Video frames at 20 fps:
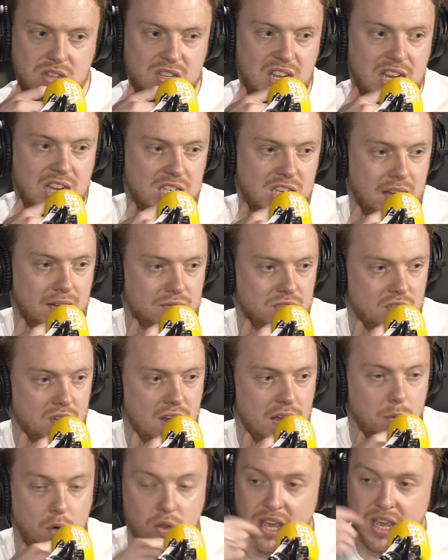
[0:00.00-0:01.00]
TGF
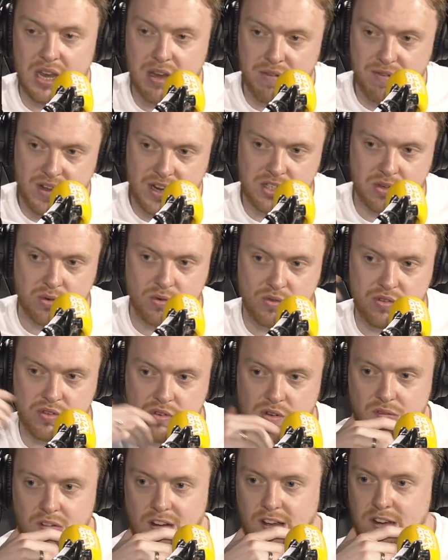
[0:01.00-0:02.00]
dream or the individual's
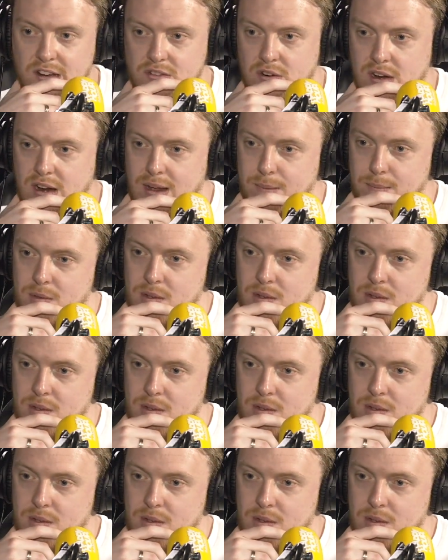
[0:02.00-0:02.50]
like dream?